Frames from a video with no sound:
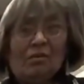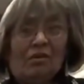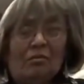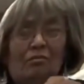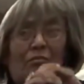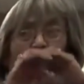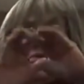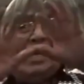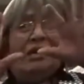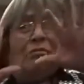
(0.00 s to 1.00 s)
put
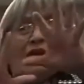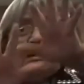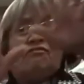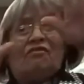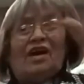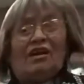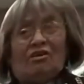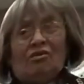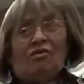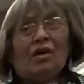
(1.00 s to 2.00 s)
big, big fire.
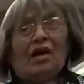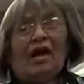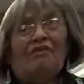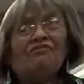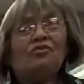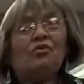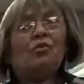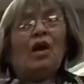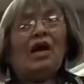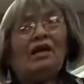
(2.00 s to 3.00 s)
After a
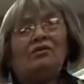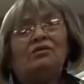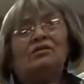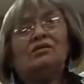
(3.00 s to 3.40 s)
while,